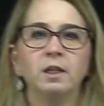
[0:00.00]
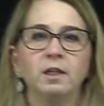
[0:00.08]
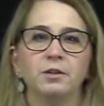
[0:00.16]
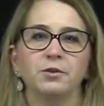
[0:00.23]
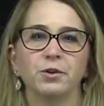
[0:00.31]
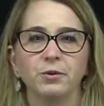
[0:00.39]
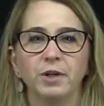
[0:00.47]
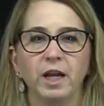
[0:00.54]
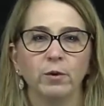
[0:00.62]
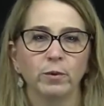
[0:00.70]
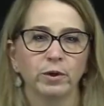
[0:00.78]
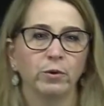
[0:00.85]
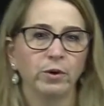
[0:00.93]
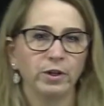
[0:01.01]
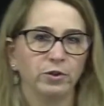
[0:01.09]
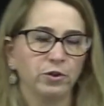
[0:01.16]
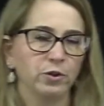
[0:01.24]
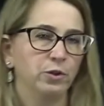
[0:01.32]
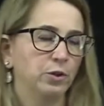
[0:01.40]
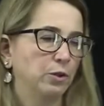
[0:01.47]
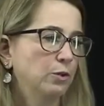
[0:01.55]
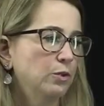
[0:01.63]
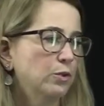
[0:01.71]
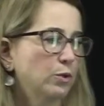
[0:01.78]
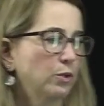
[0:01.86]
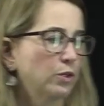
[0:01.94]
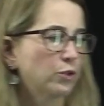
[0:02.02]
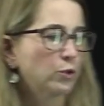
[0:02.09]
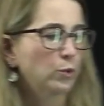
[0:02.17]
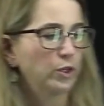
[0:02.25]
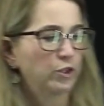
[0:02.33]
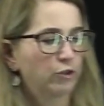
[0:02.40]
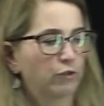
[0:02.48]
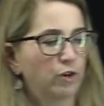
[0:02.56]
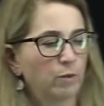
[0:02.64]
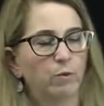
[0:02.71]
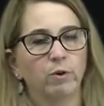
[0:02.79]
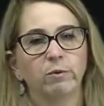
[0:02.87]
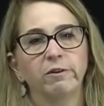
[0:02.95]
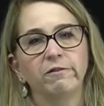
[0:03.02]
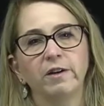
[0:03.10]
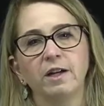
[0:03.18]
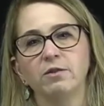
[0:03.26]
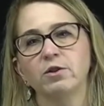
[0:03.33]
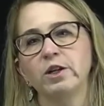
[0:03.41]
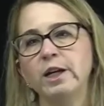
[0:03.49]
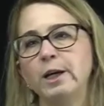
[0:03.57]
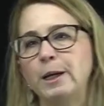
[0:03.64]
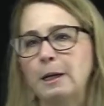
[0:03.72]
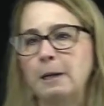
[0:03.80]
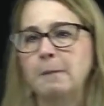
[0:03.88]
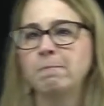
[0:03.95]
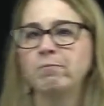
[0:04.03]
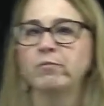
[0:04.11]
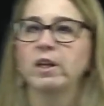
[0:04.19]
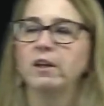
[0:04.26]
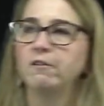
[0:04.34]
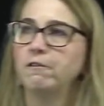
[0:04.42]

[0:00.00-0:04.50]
So now we're going to sort of switch from what we found here and